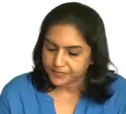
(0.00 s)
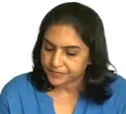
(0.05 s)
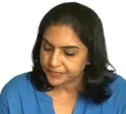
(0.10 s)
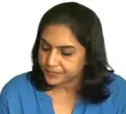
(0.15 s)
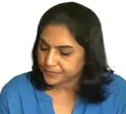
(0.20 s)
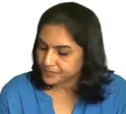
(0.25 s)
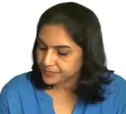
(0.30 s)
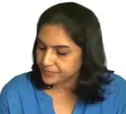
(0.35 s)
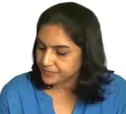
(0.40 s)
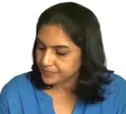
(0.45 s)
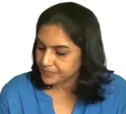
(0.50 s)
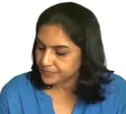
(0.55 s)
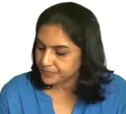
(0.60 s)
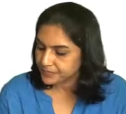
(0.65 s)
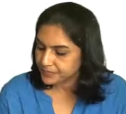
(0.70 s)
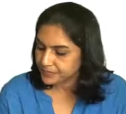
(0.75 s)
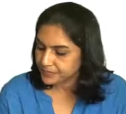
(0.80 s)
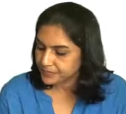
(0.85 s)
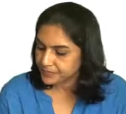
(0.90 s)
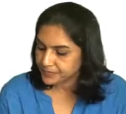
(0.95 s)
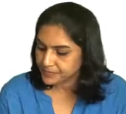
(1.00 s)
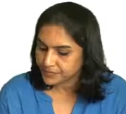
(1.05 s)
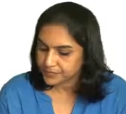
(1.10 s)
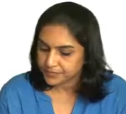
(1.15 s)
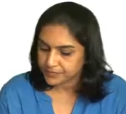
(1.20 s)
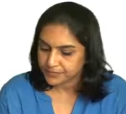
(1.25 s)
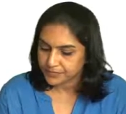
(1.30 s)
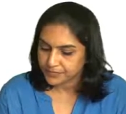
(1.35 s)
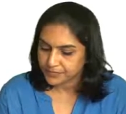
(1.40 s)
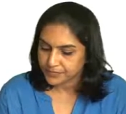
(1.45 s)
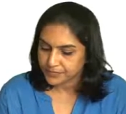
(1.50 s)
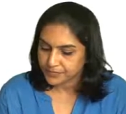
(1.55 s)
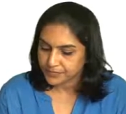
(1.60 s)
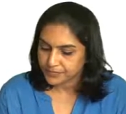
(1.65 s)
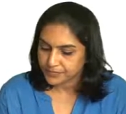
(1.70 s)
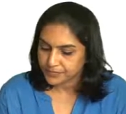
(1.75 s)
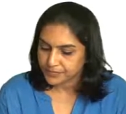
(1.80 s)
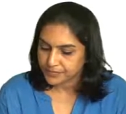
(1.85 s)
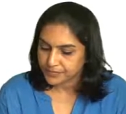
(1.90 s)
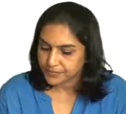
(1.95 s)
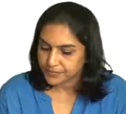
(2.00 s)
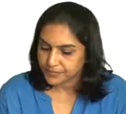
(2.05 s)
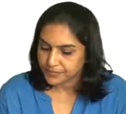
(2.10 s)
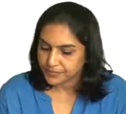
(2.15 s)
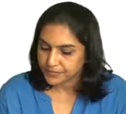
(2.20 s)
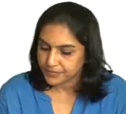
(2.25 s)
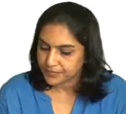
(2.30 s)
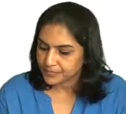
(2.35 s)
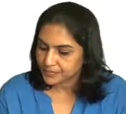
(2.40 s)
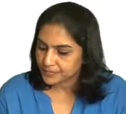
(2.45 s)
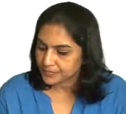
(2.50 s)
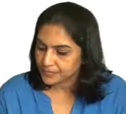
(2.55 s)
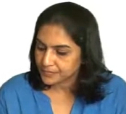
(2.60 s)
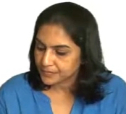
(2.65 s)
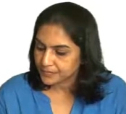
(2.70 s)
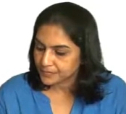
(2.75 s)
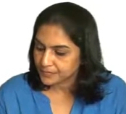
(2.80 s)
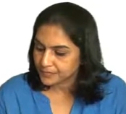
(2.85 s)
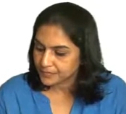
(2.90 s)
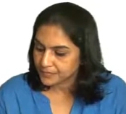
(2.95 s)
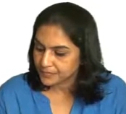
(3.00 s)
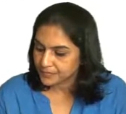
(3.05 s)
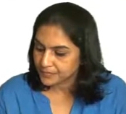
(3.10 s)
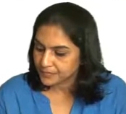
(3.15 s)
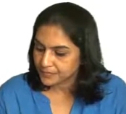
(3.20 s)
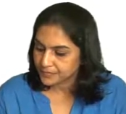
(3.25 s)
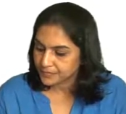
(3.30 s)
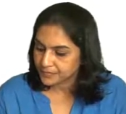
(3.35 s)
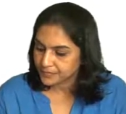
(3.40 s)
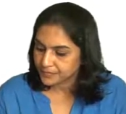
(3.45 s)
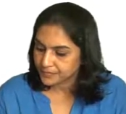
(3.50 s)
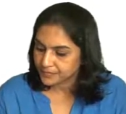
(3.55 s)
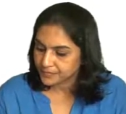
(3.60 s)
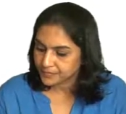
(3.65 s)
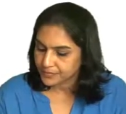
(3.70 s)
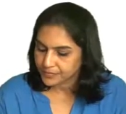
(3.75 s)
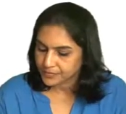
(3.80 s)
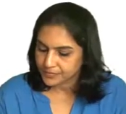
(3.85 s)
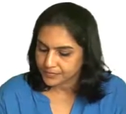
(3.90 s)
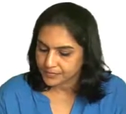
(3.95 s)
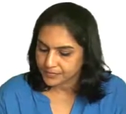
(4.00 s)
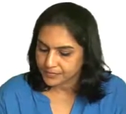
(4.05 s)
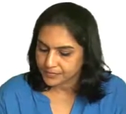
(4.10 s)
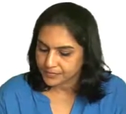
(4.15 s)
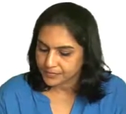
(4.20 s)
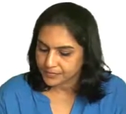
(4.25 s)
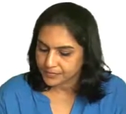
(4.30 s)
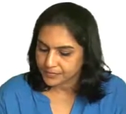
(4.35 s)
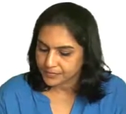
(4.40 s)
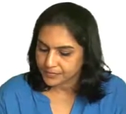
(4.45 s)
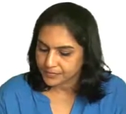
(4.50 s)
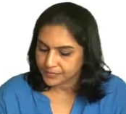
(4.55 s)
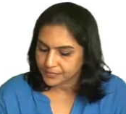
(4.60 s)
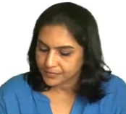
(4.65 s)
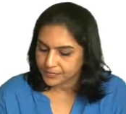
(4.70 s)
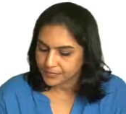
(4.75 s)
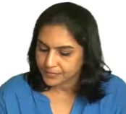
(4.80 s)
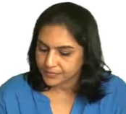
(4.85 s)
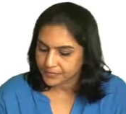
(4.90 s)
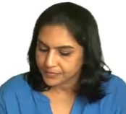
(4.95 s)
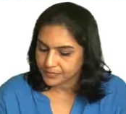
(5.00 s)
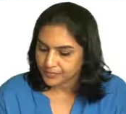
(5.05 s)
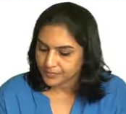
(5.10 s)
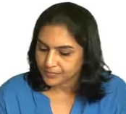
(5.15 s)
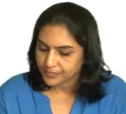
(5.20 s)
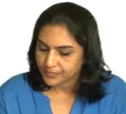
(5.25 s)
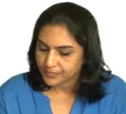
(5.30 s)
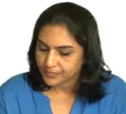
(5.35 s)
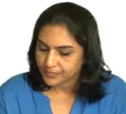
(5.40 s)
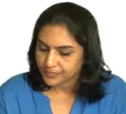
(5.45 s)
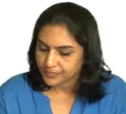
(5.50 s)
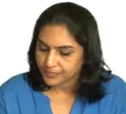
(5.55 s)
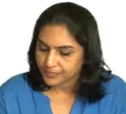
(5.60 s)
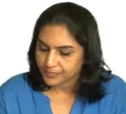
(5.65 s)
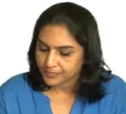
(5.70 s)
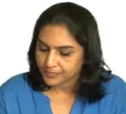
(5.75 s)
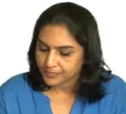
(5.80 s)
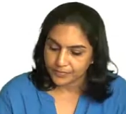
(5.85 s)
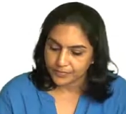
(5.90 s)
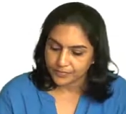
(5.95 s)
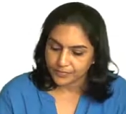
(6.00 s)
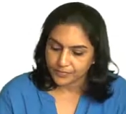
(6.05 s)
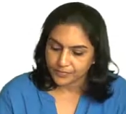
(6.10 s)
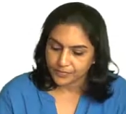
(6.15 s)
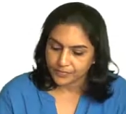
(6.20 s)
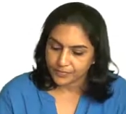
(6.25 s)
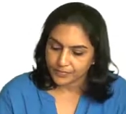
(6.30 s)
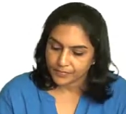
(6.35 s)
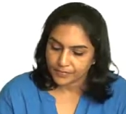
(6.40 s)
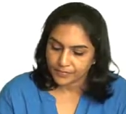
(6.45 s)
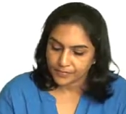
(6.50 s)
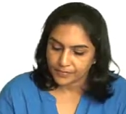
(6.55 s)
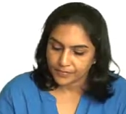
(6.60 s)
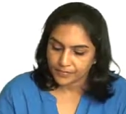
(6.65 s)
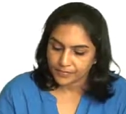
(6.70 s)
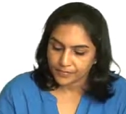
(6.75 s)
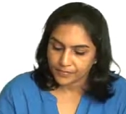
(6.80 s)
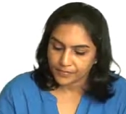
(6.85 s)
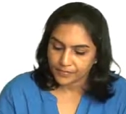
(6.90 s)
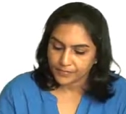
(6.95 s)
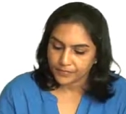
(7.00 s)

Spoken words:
(no one is talking)